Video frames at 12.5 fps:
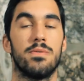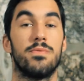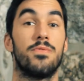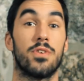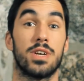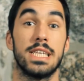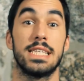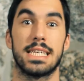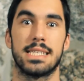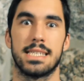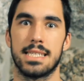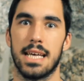For this
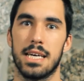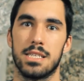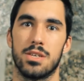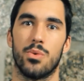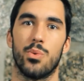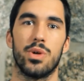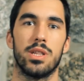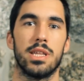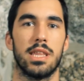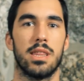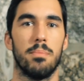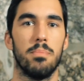exercise we'll
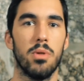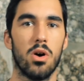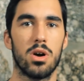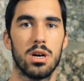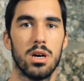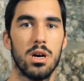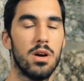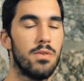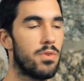need a block, for